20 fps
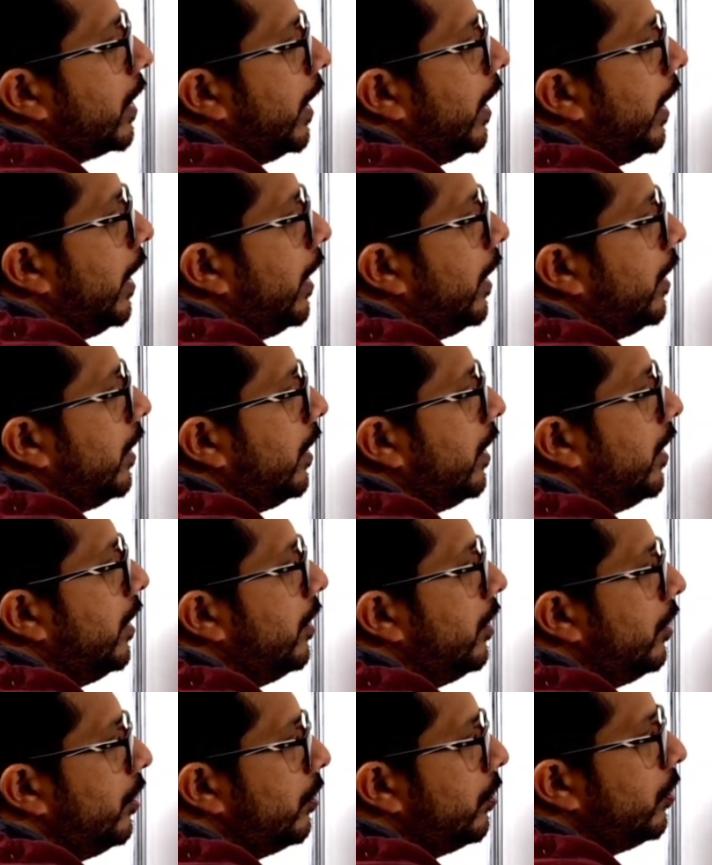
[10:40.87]
a
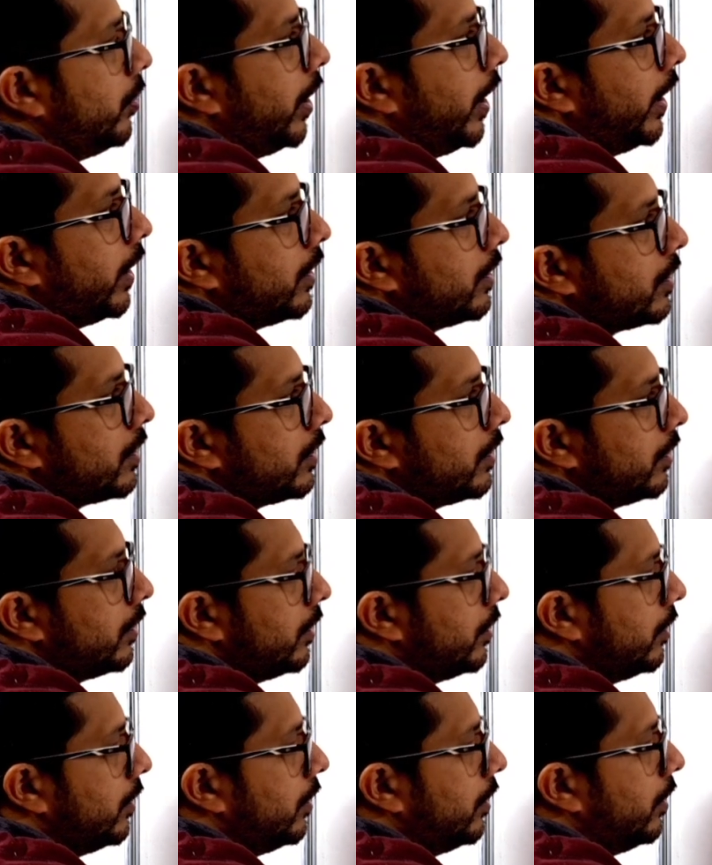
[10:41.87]
into x
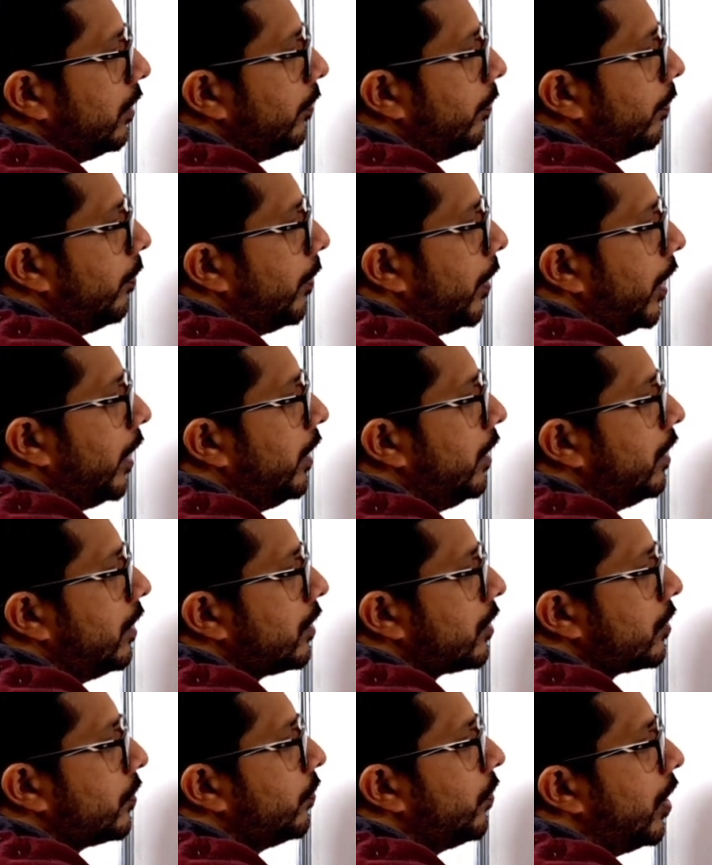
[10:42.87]

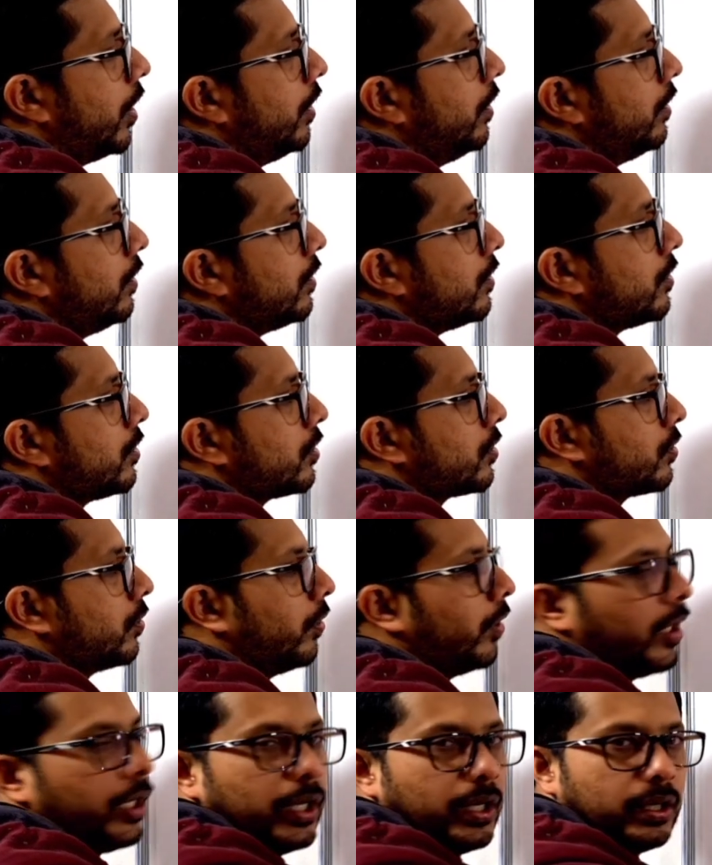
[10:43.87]
minus 1
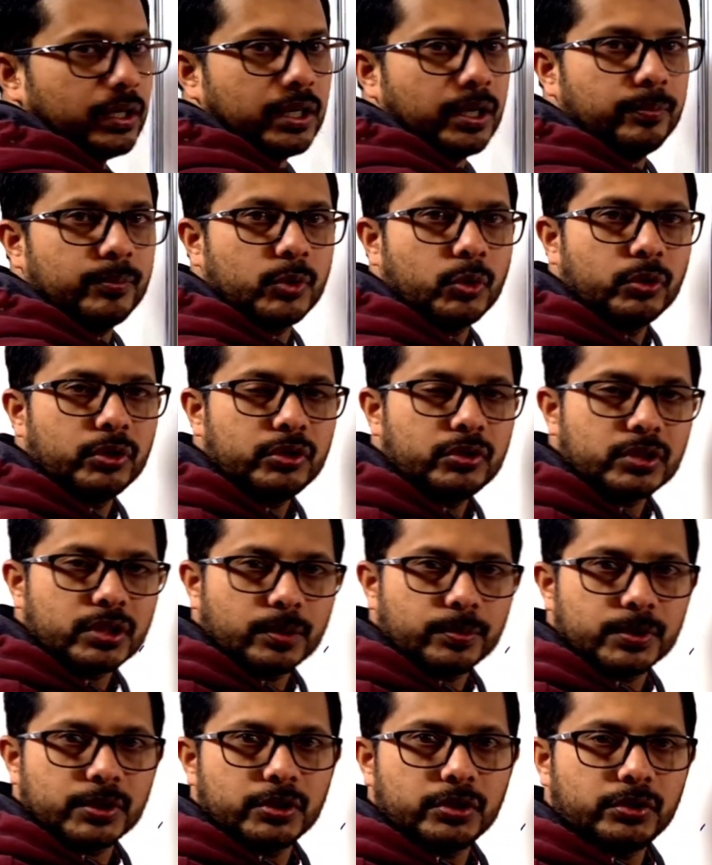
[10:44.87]
square. I'm going to
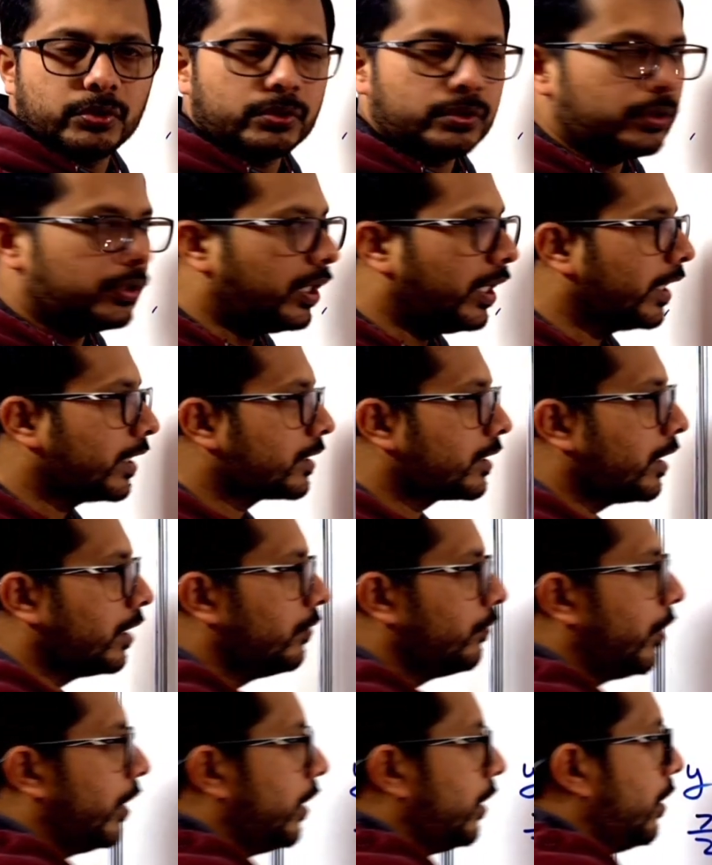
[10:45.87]
substitute x
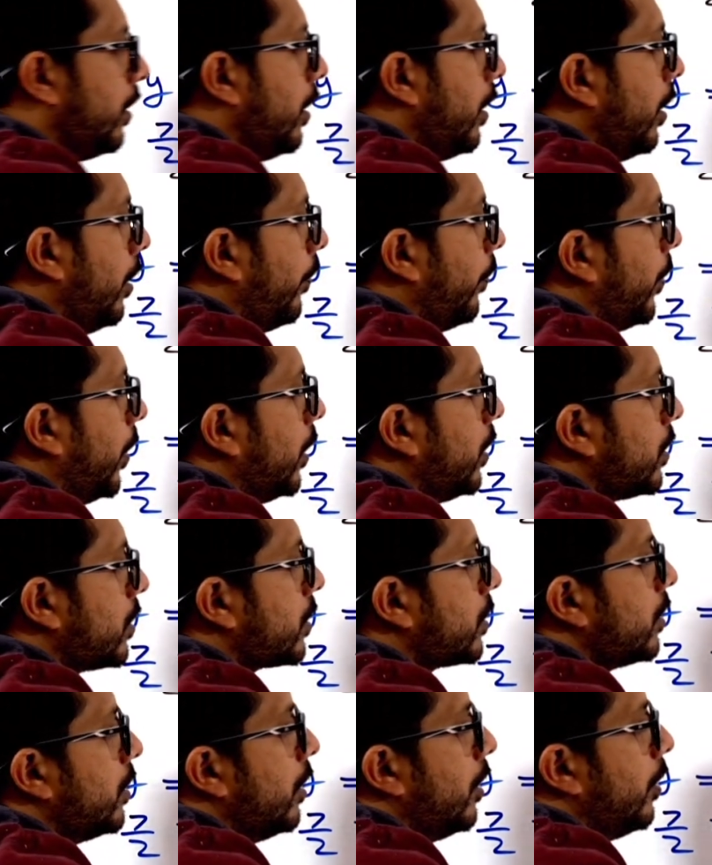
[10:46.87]
and y, plus